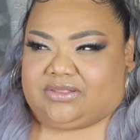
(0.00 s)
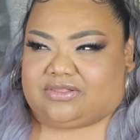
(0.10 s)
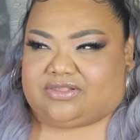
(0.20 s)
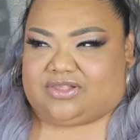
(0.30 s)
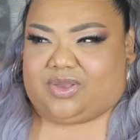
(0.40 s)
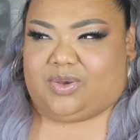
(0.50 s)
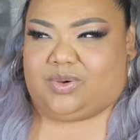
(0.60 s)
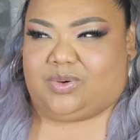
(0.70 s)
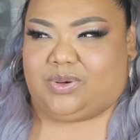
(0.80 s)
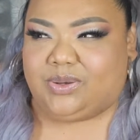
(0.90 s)

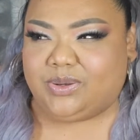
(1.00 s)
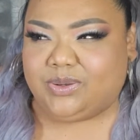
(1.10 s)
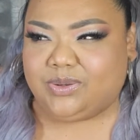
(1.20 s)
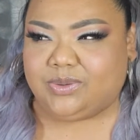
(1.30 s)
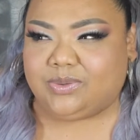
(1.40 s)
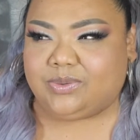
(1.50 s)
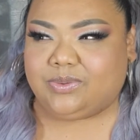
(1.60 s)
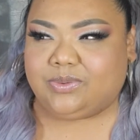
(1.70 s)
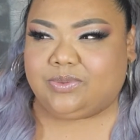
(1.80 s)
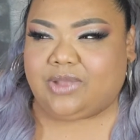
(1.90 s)
So
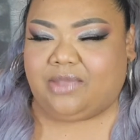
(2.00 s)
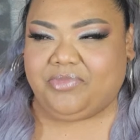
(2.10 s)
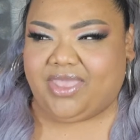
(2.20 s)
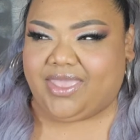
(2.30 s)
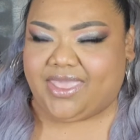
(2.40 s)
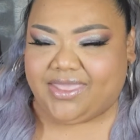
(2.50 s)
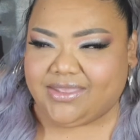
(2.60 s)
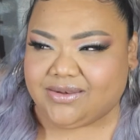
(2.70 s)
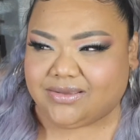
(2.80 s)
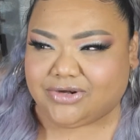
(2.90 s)
I'm not
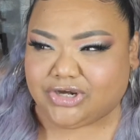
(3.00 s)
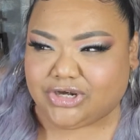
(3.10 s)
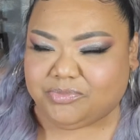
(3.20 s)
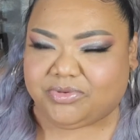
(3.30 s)
hating on her,